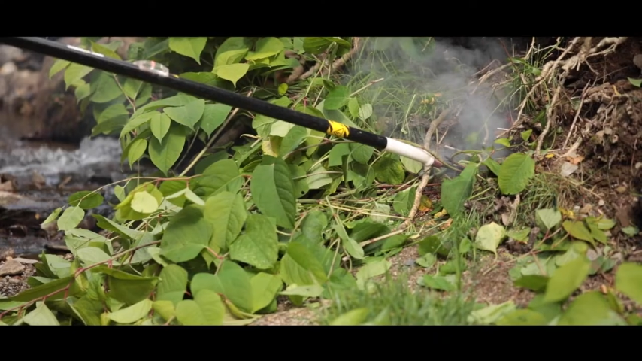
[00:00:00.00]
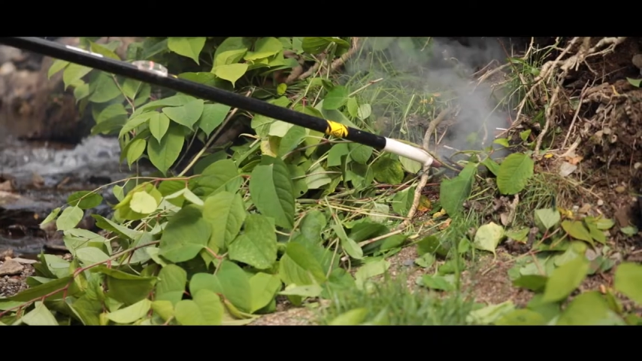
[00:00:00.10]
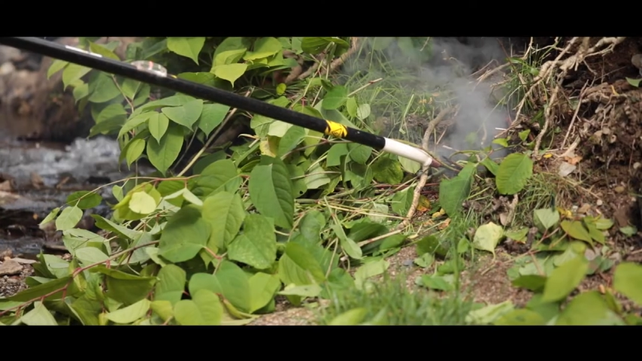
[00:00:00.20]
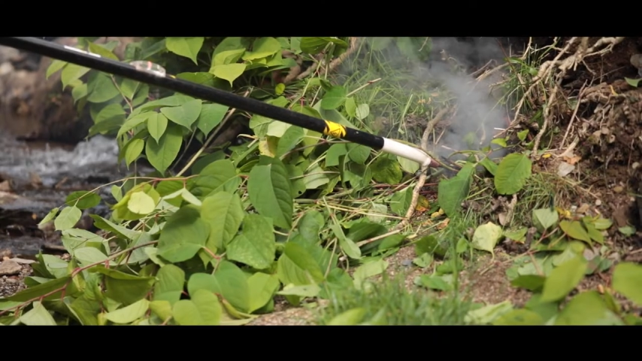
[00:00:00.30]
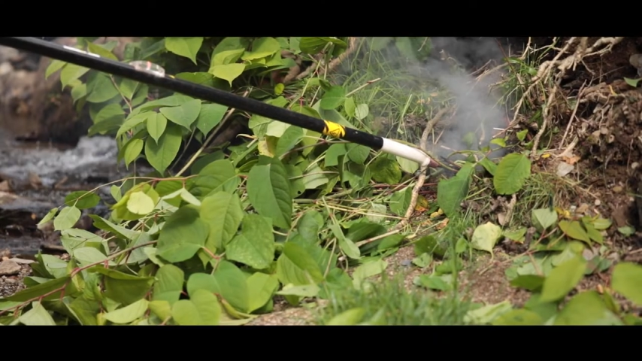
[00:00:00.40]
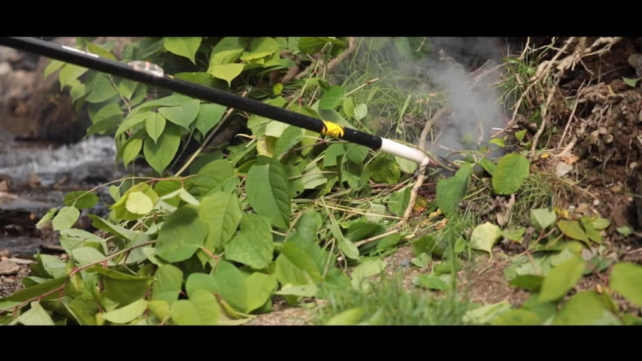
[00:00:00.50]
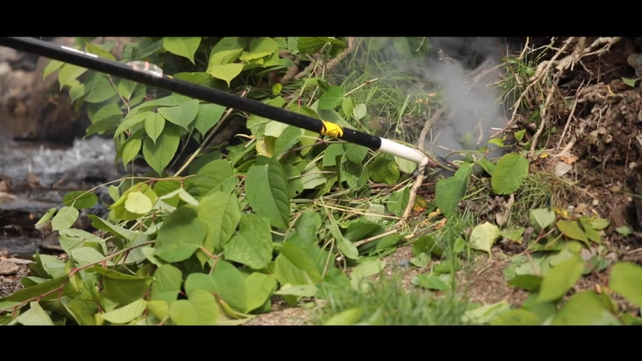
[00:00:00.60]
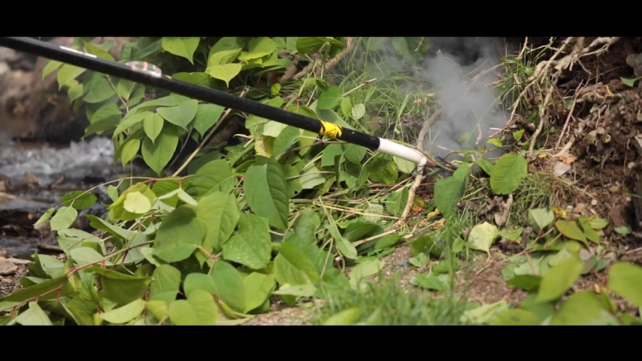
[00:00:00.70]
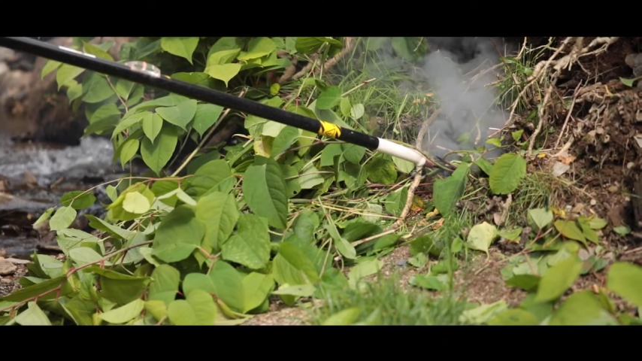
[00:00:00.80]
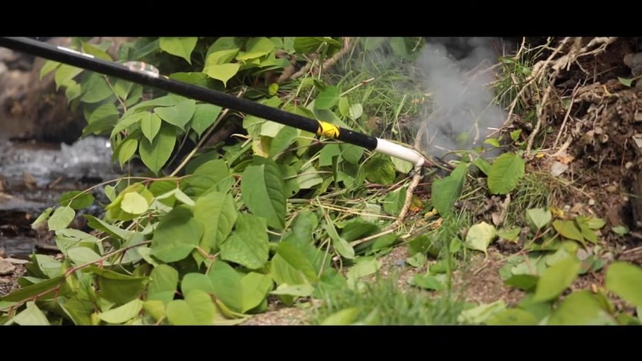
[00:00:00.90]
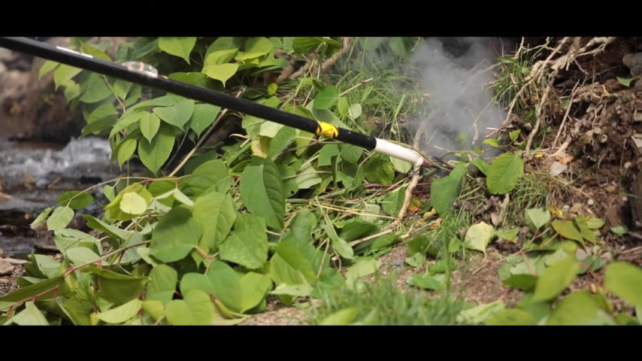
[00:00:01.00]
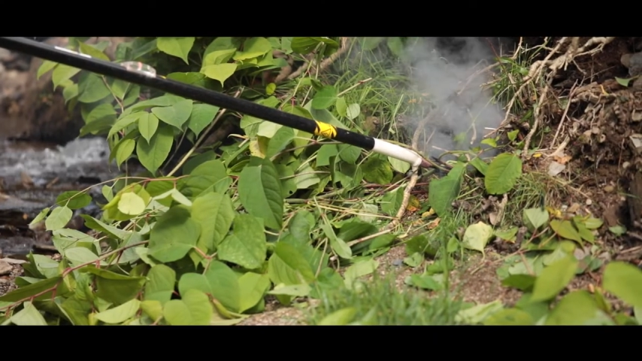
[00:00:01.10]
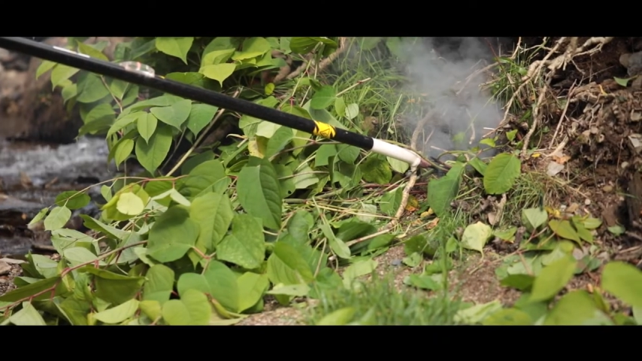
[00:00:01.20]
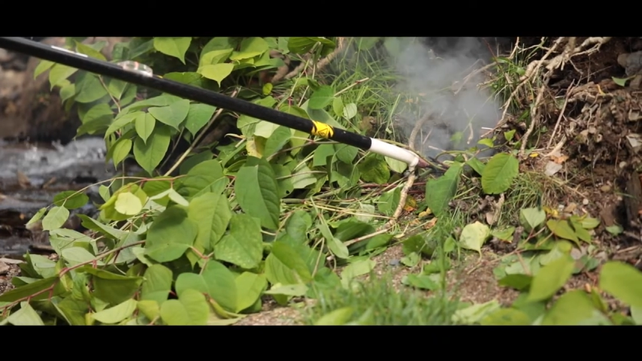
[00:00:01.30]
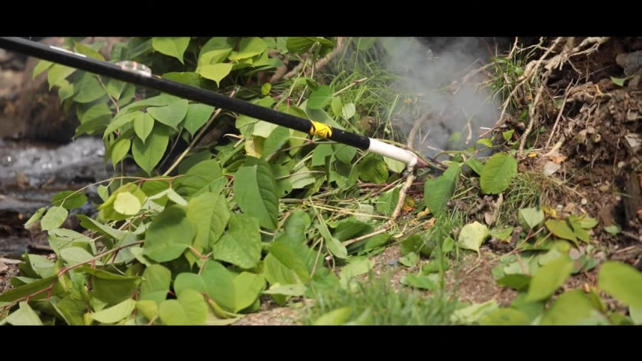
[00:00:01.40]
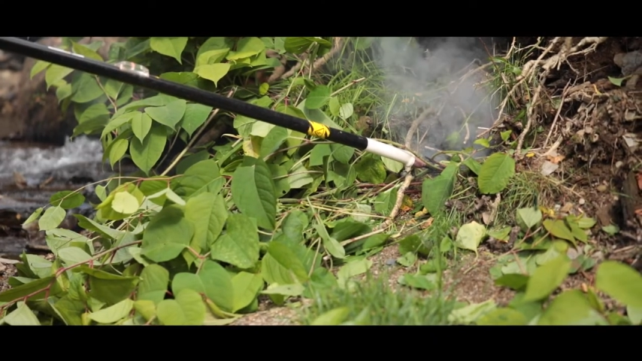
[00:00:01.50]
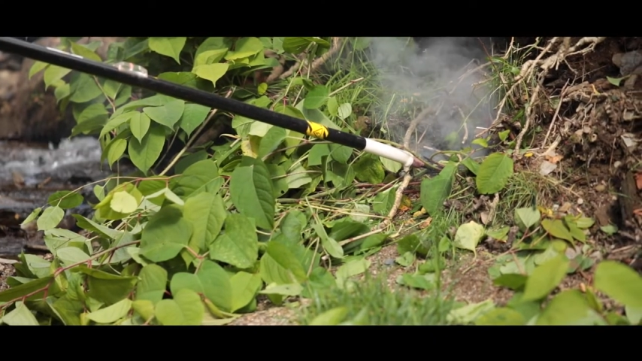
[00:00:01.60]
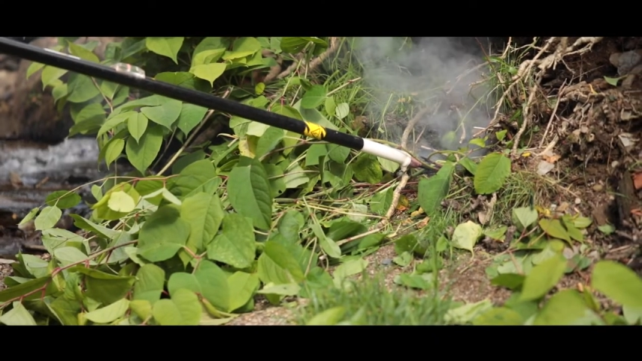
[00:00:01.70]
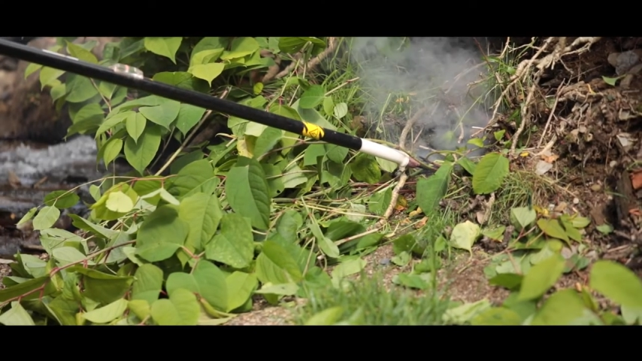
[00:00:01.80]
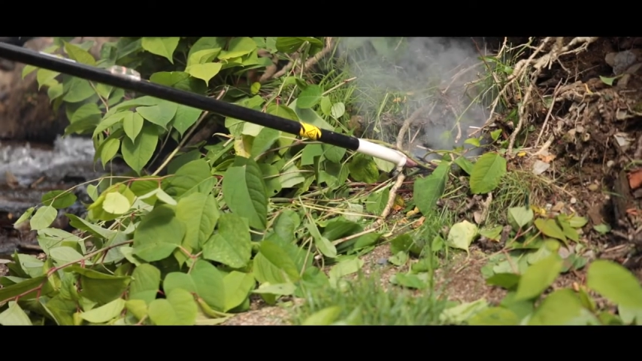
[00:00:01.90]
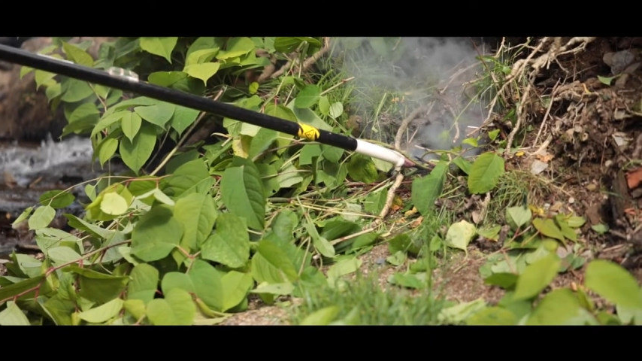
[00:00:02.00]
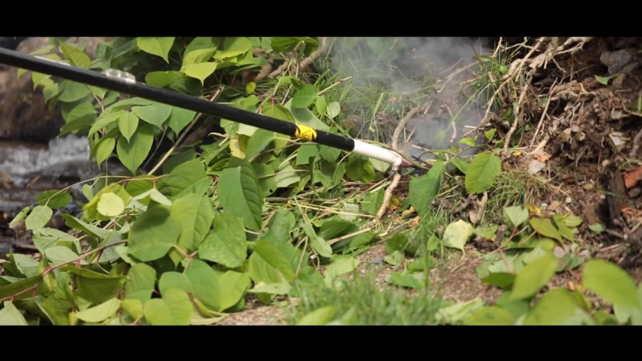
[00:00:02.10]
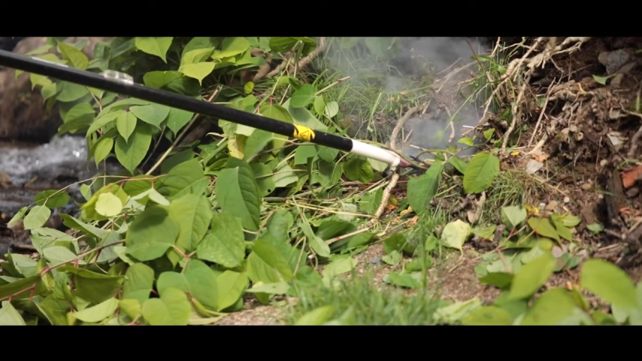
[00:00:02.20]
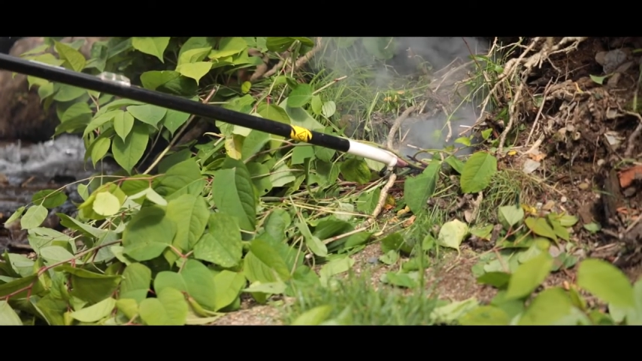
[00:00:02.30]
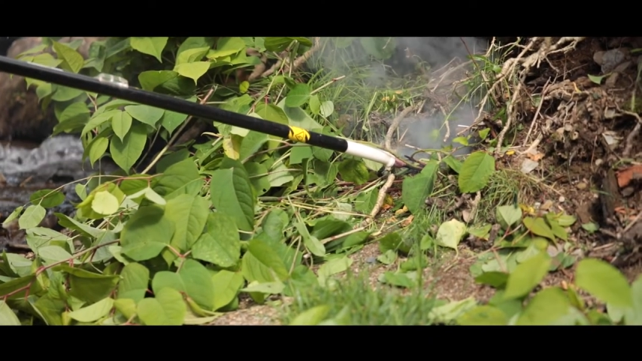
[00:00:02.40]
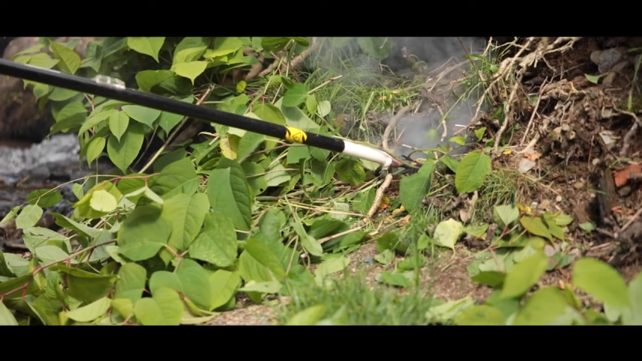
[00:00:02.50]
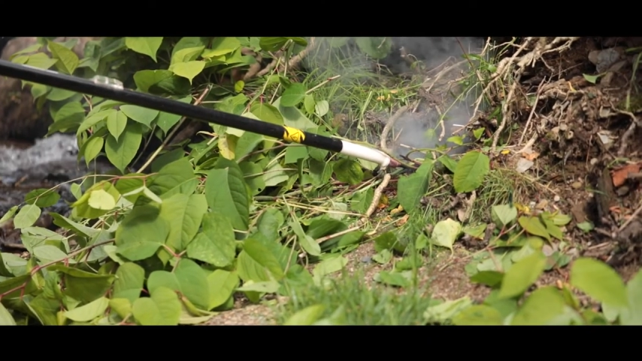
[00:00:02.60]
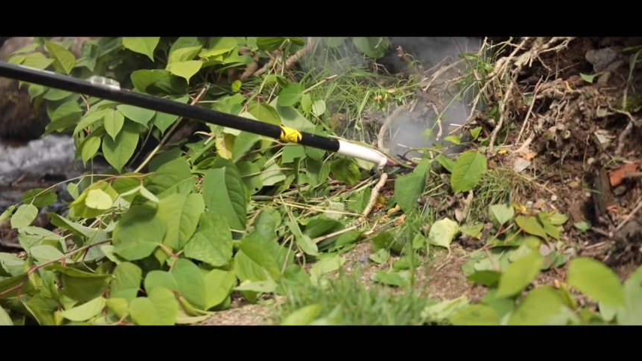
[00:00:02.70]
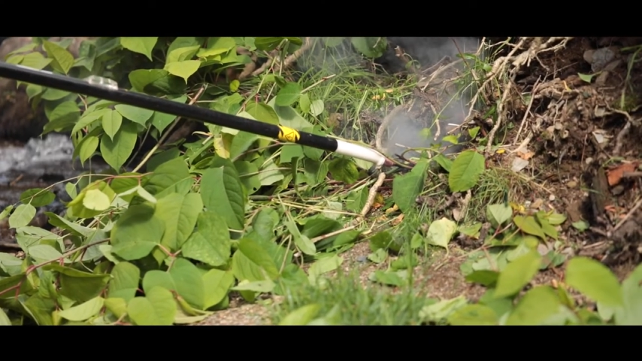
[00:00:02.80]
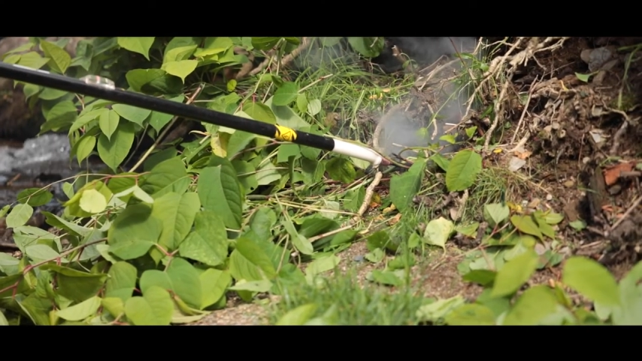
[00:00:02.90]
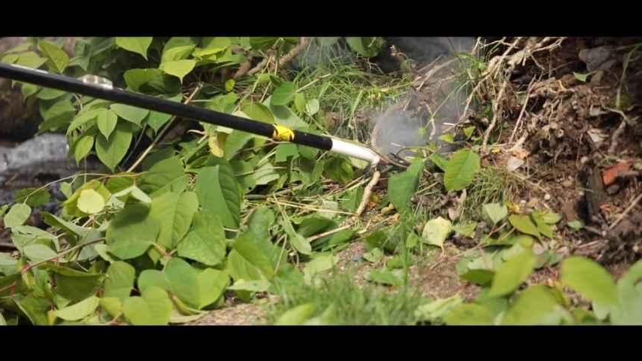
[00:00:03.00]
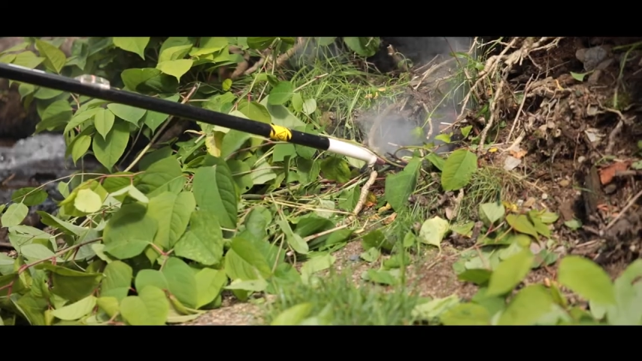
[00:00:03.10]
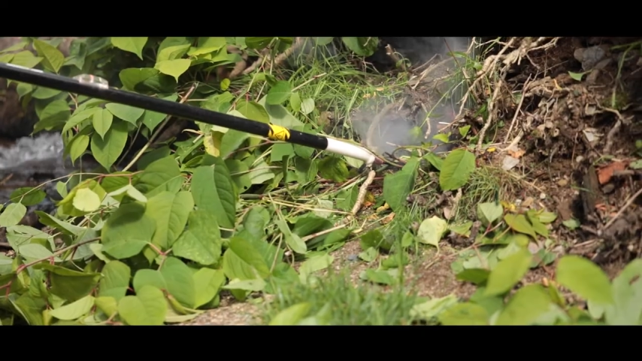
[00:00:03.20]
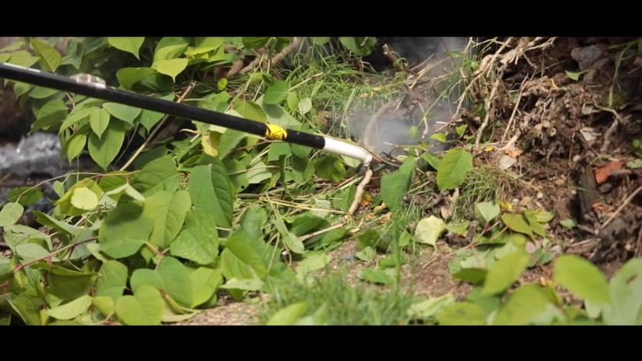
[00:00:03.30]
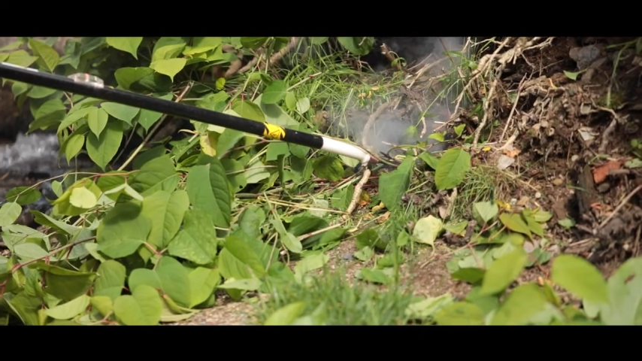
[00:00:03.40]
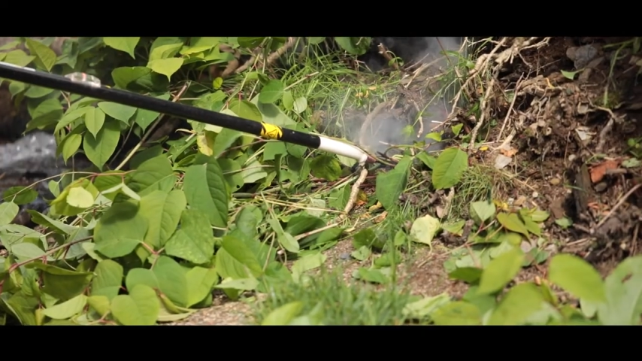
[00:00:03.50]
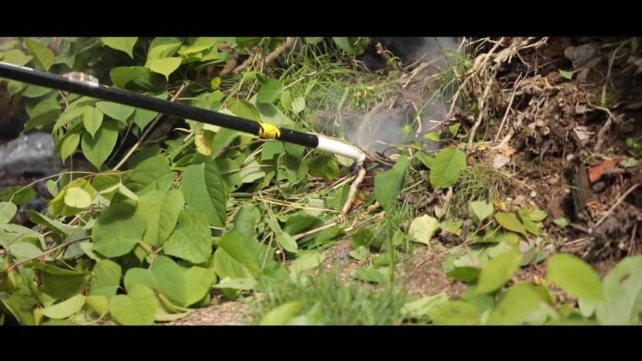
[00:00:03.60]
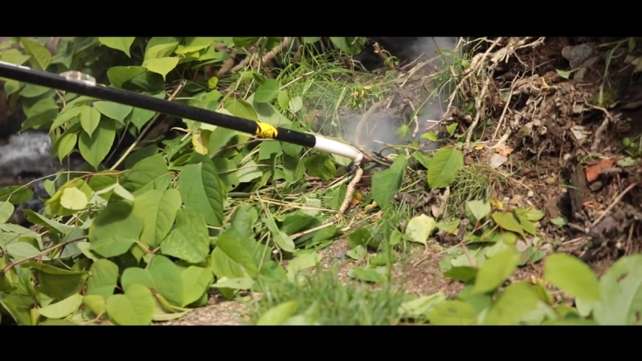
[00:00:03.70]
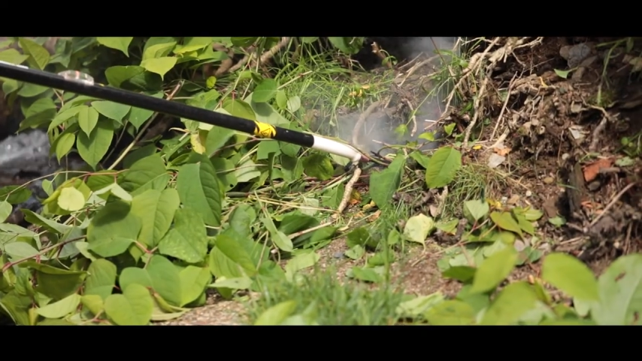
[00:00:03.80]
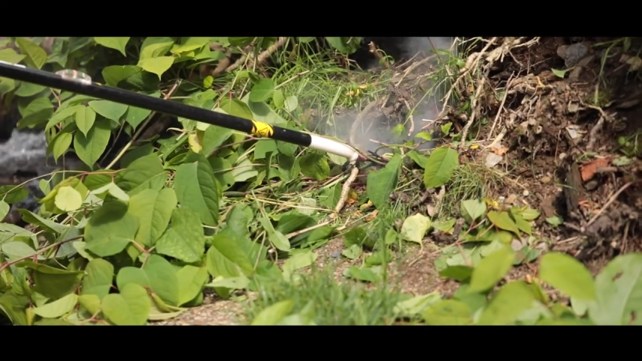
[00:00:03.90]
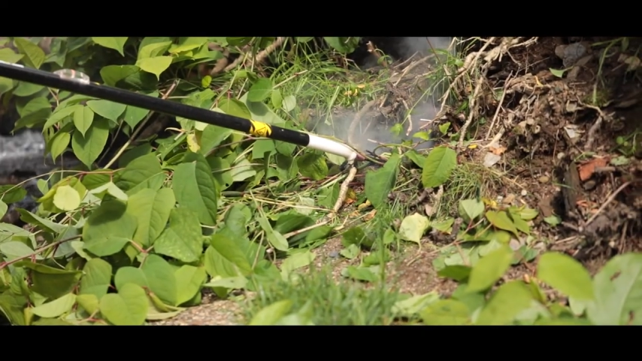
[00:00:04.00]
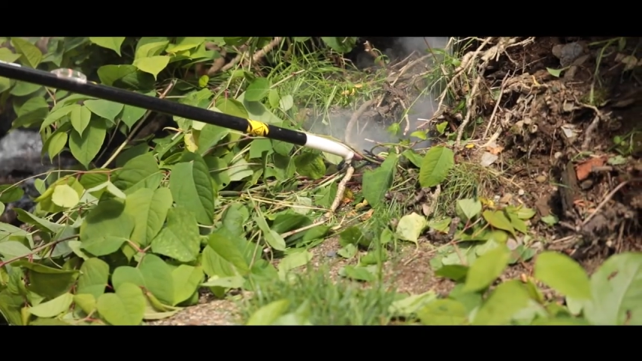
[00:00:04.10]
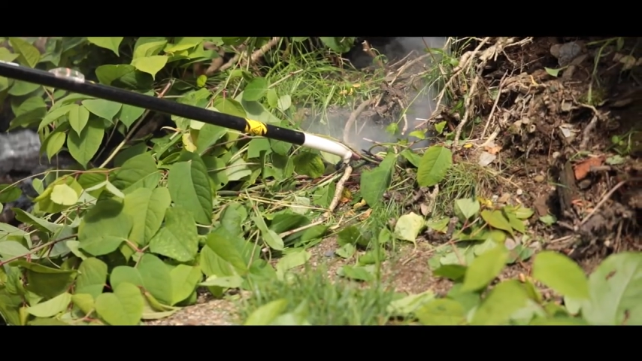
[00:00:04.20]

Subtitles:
Nobody's mouth can be seen.